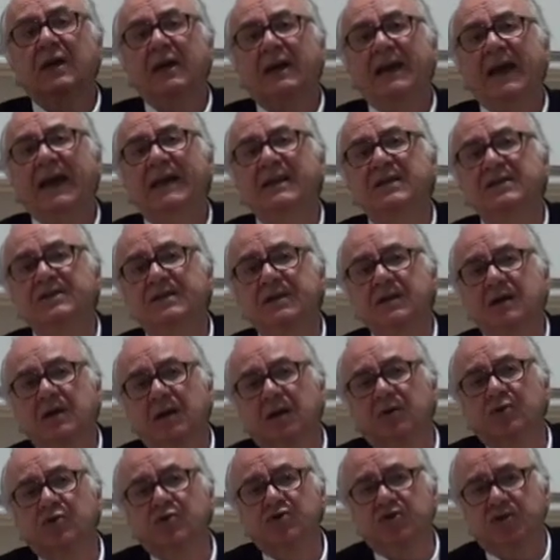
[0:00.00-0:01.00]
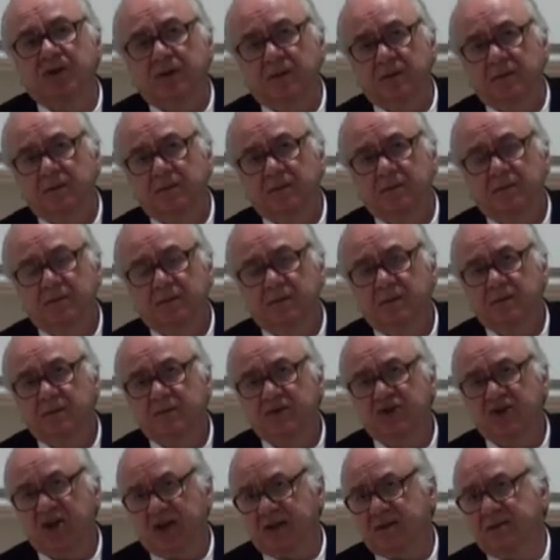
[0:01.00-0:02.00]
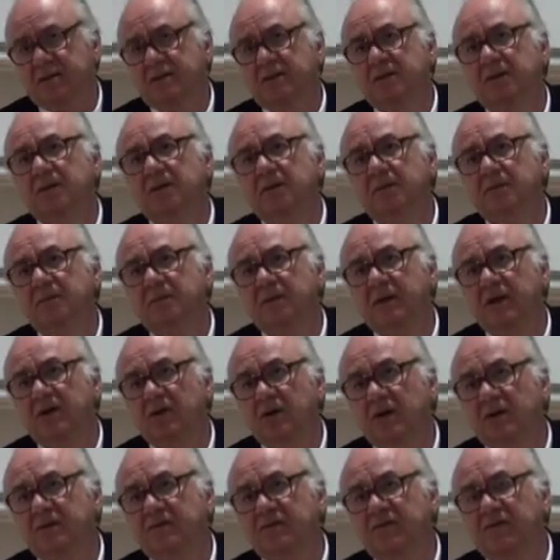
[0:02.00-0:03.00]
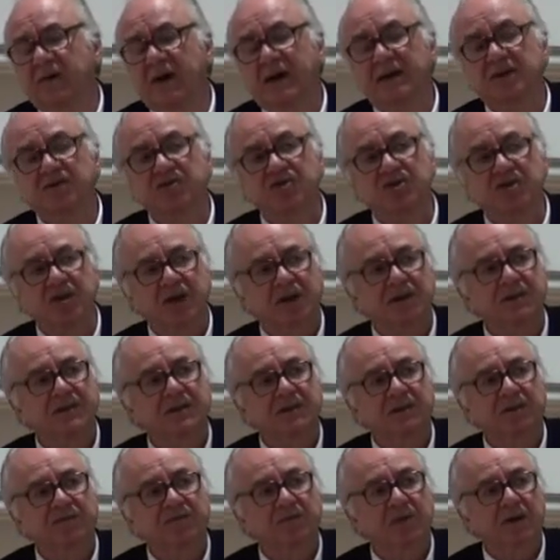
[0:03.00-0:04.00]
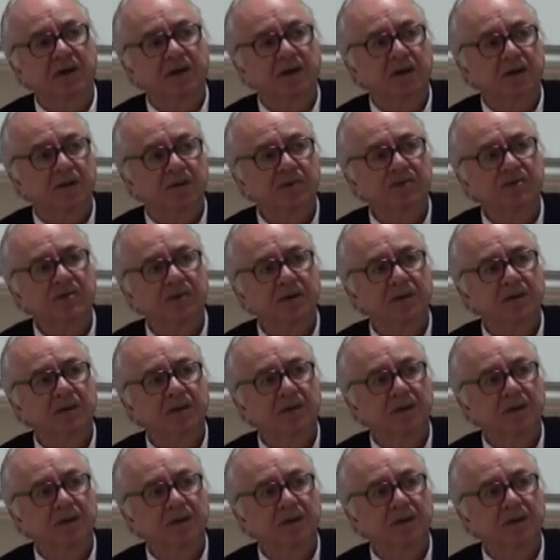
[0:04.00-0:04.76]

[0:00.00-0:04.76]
against inclusion, just, they not fight just for inclusion.